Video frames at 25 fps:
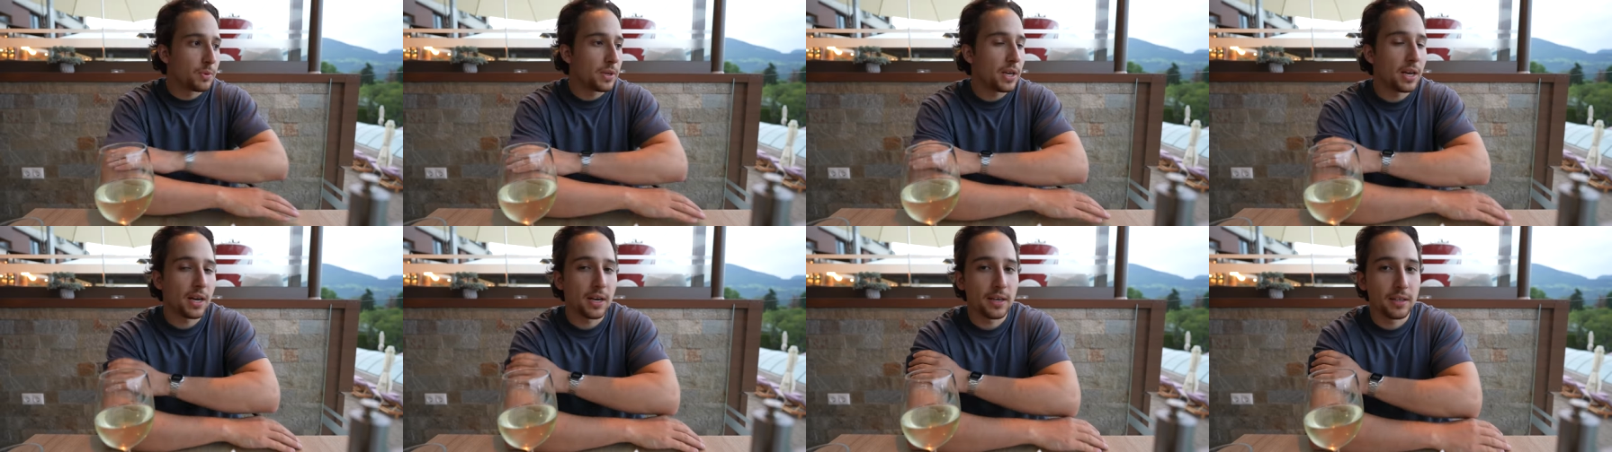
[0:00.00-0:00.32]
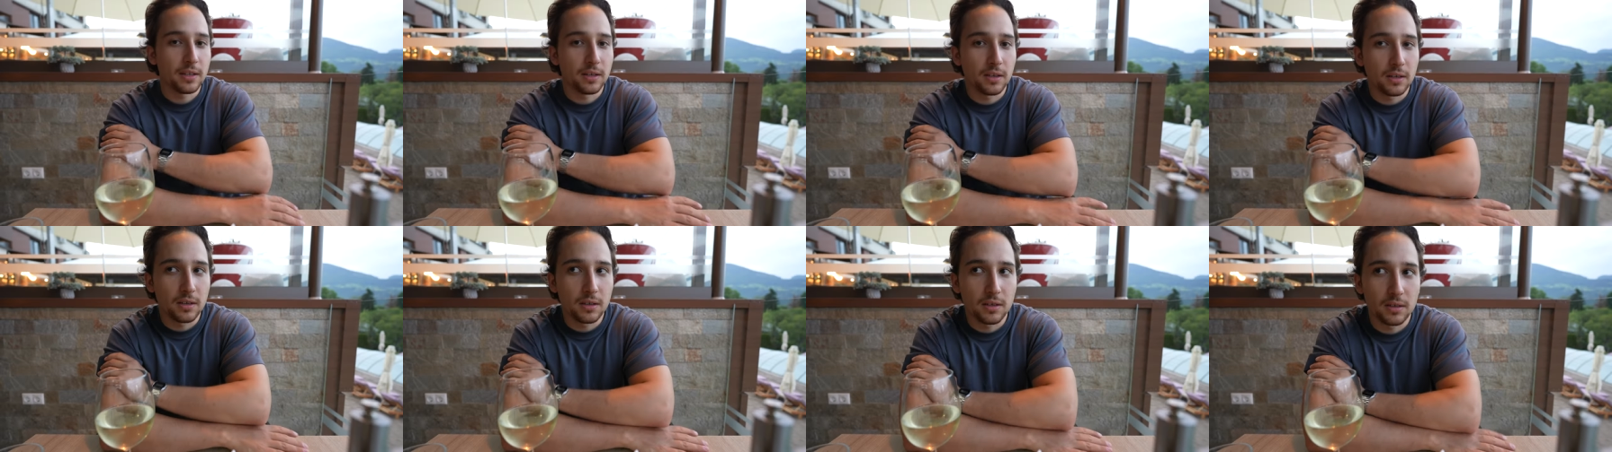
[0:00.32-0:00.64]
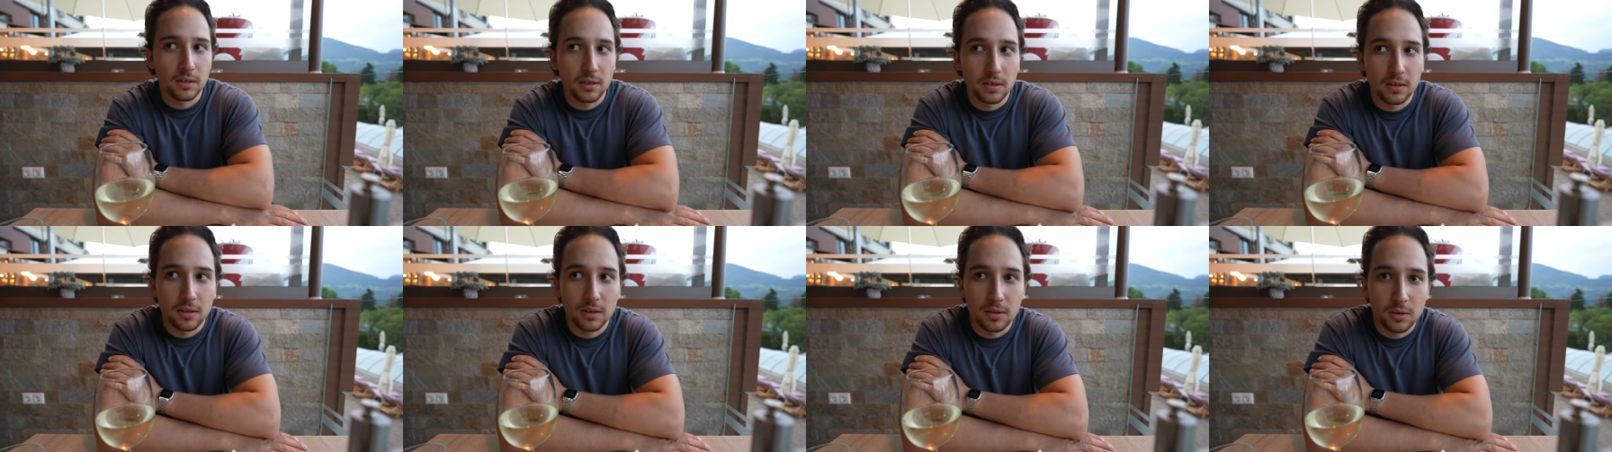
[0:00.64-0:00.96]
We are in
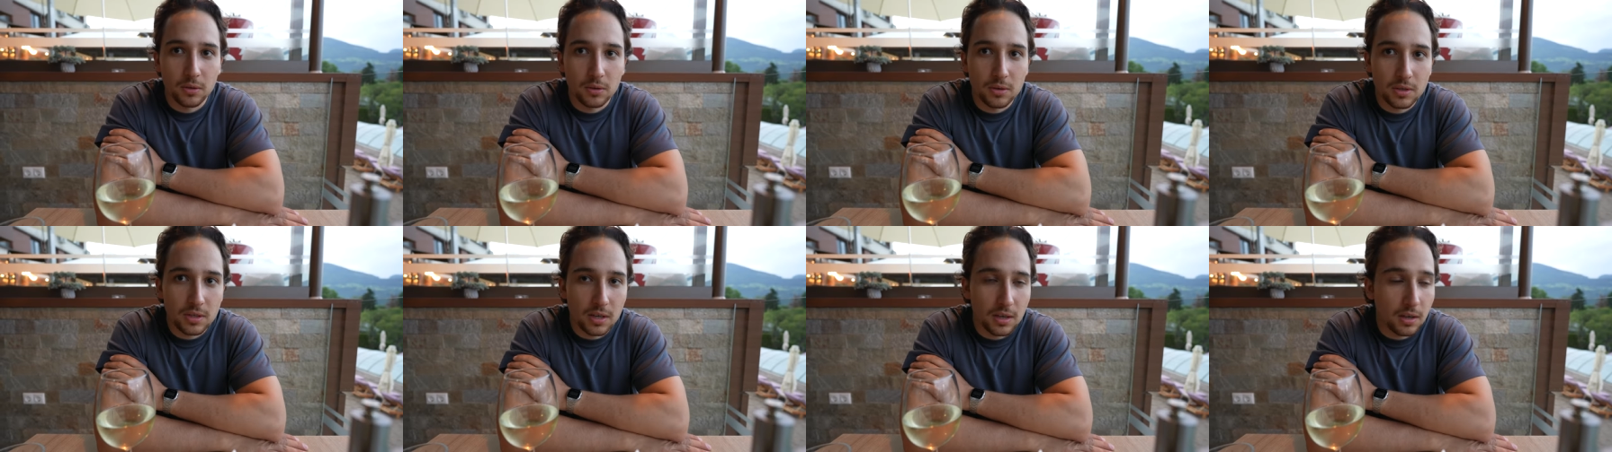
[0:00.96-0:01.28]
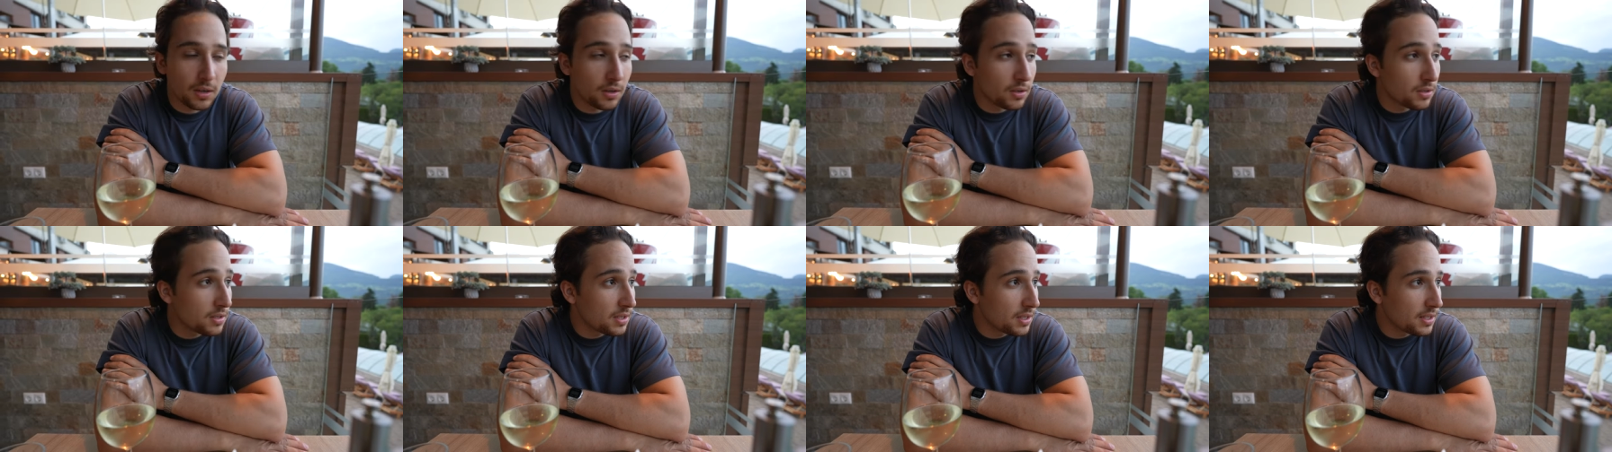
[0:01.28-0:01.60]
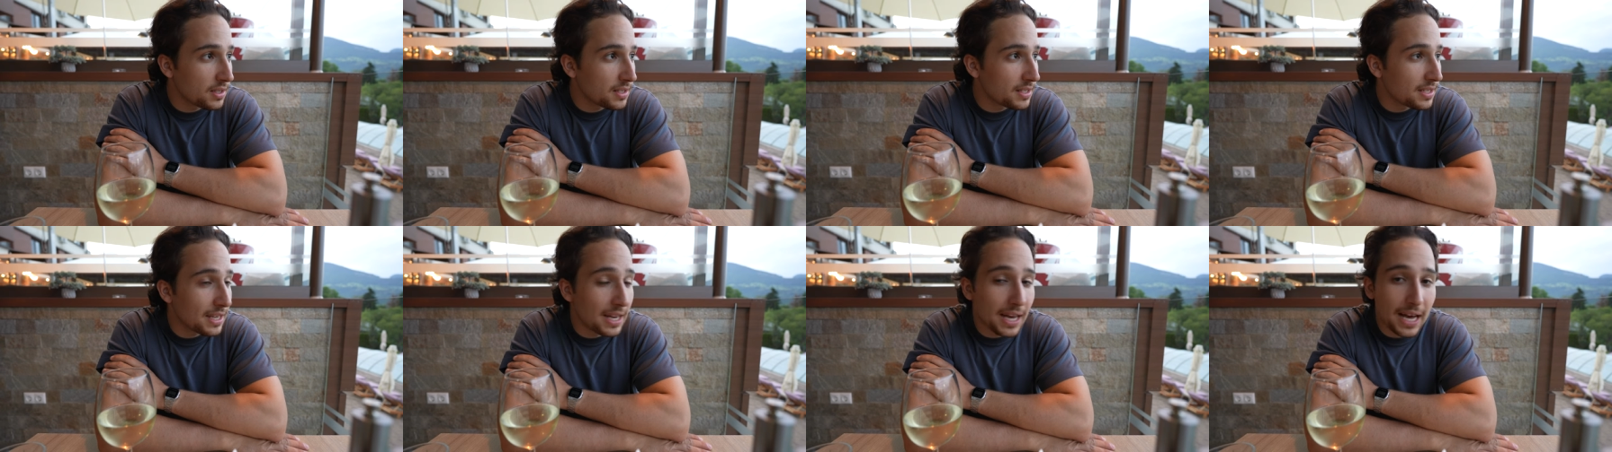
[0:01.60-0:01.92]
Rosa House.
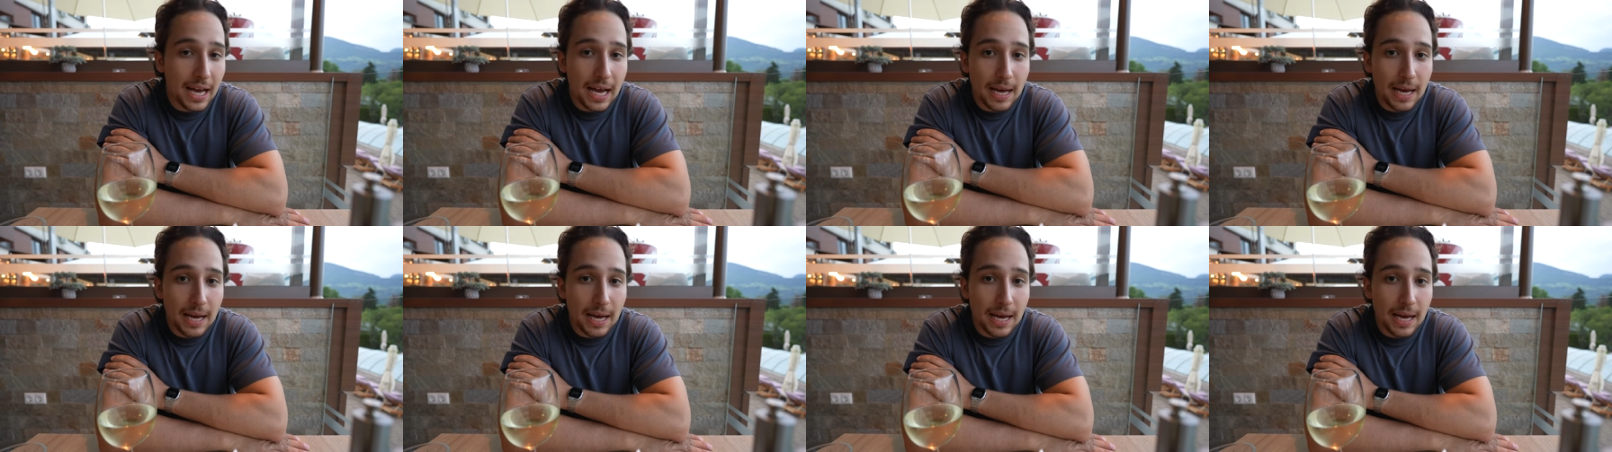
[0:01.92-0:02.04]
It's